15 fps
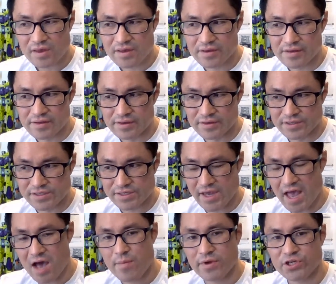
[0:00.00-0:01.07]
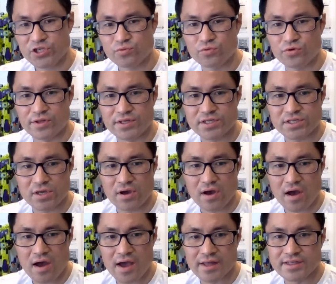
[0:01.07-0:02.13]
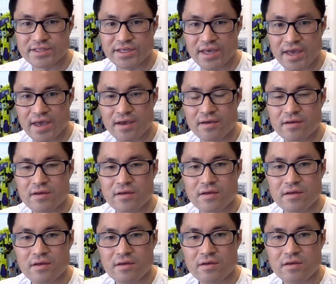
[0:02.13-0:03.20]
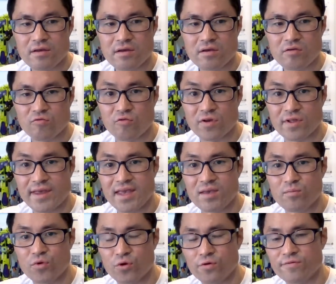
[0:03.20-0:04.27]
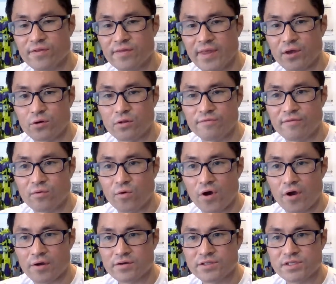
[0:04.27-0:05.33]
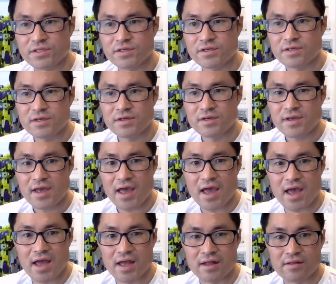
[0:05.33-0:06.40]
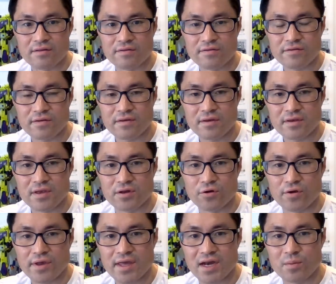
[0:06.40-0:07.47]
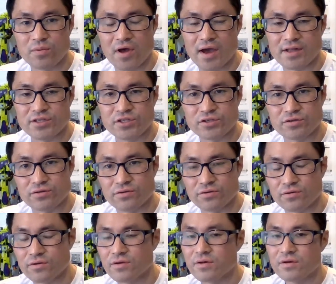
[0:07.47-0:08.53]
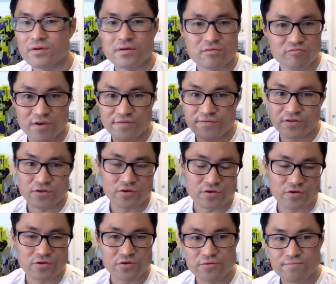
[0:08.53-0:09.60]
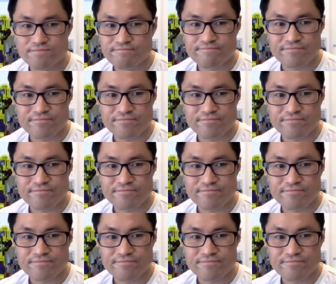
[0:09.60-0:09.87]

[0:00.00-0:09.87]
is how much will this idea really move the needle if it works? And it can apply to revenue,